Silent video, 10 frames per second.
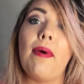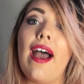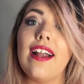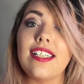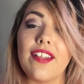
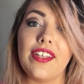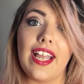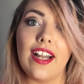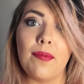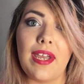Pirates of the
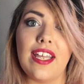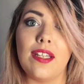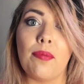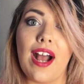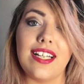Caribbean,
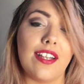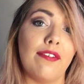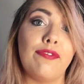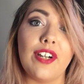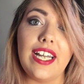The Price of
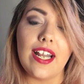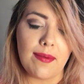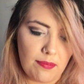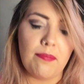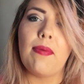
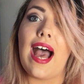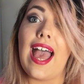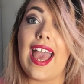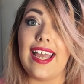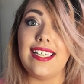Freedom by
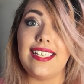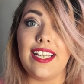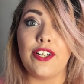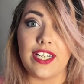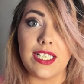A.C.
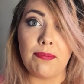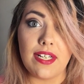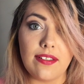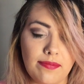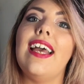
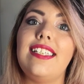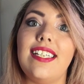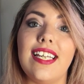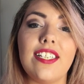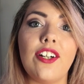Crispin. It's a
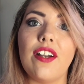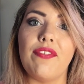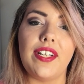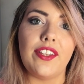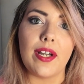
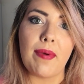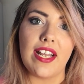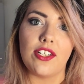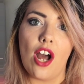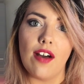
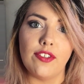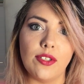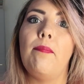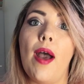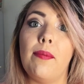653-page
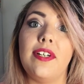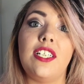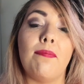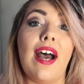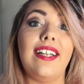novel published by